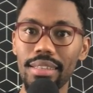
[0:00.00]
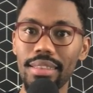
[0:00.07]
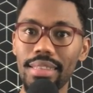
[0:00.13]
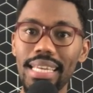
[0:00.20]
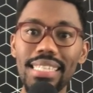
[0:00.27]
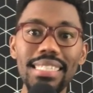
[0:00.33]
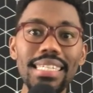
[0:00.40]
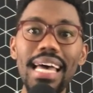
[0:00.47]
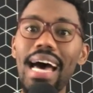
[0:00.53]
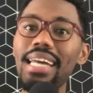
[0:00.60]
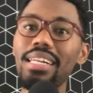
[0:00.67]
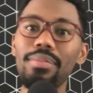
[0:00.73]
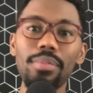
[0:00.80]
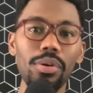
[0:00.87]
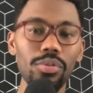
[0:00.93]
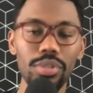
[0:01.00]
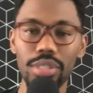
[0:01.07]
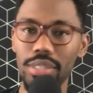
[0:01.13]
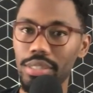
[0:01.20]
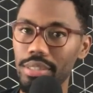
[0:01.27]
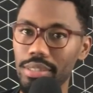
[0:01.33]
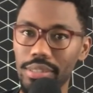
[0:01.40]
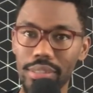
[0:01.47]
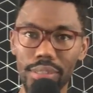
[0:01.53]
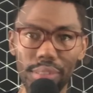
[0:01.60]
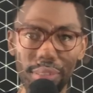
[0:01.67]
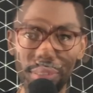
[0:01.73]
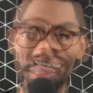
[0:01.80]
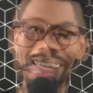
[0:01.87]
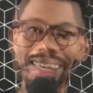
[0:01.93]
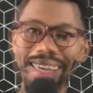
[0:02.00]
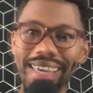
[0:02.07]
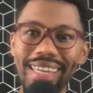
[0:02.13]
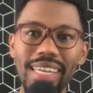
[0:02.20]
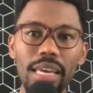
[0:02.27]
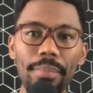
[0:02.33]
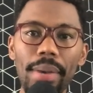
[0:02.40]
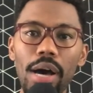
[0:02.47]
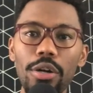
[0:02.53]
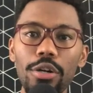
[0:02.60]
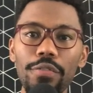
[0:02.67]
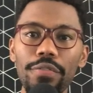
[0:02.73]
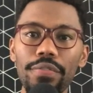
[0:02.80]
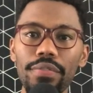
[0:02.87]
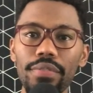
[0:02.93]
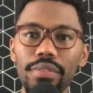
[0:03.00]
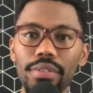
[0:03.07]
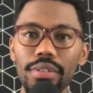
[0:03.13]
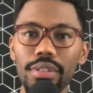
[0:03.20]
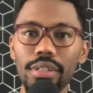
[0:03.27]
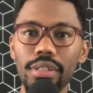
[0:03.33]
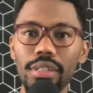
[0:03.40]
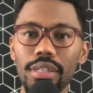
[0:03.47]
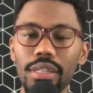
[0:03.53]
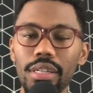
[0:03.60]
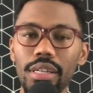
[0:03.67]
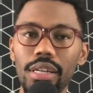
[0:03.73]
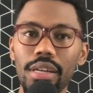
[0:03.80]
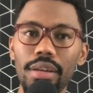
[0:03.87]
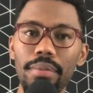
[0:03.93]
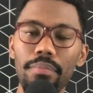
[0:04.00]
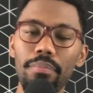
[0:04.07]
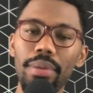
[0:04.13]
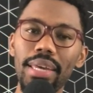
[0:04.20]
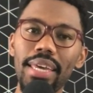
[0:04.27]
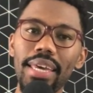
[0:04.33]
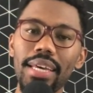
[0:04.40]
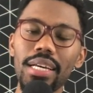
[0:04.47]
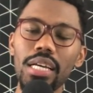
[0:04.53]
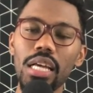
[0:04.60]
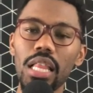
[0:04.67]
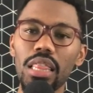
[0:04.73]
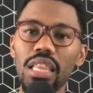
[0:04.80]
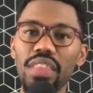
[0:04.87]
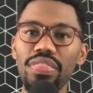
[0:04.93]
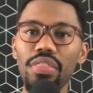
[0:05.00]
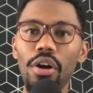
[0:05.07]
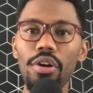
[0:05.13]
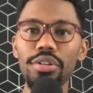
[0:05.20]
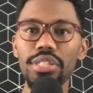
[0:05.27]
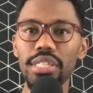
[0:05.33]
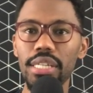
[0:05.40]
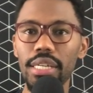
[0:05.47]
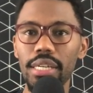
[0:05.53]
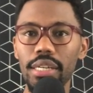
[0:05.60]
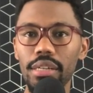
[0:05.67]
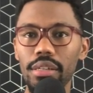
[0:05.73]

that's not in motion, any amount of being lethargic,